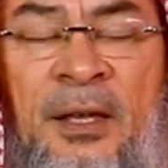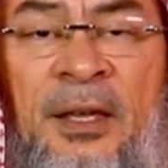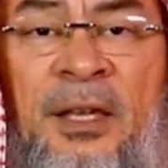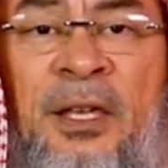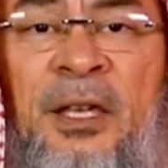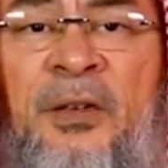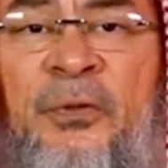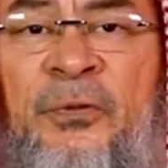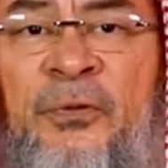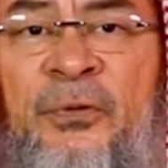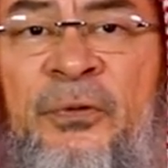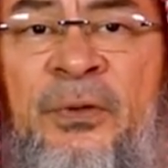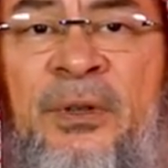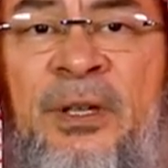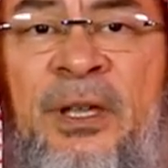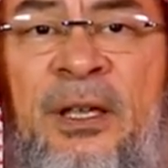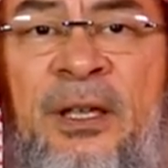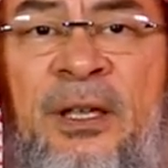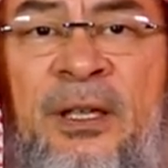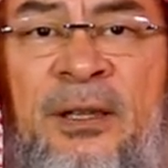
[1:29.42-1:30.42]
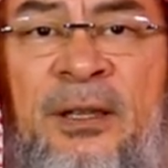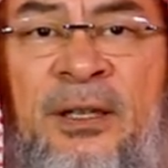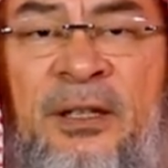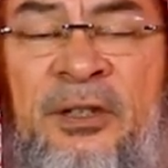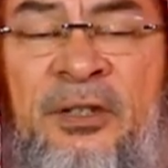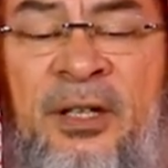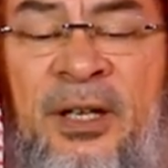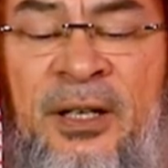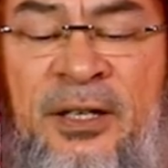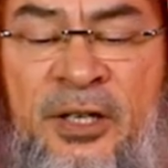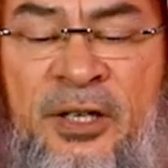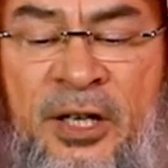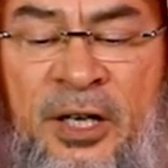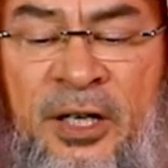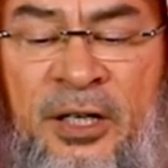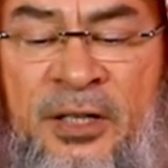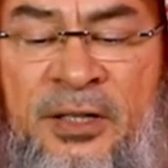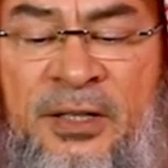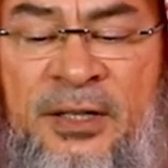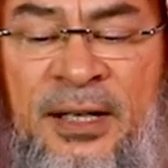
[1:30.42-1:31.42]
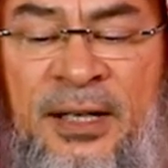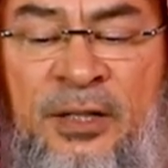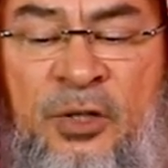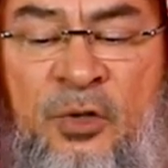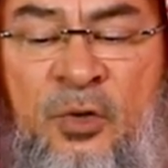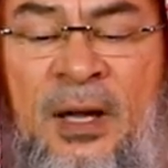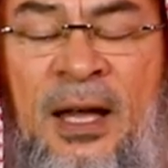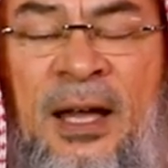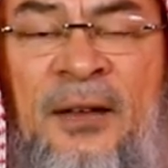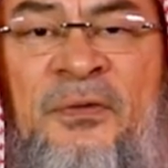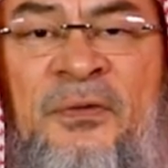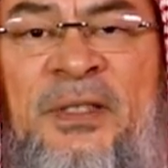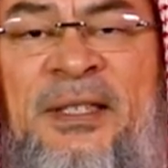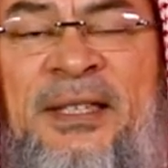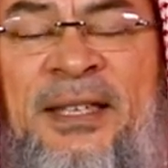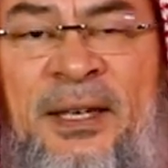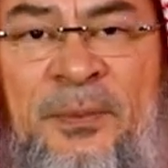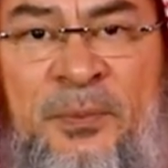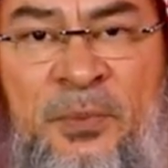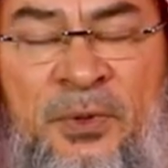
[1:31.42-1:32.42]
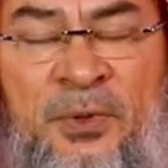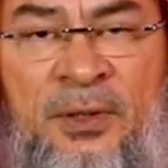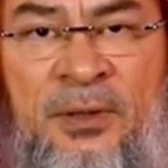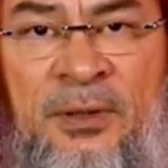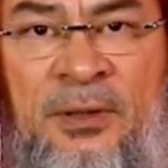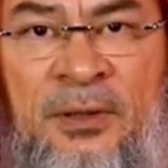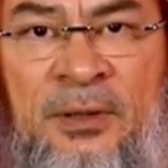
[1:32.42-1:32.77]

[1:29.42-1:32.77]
If the ten years that you have skipped,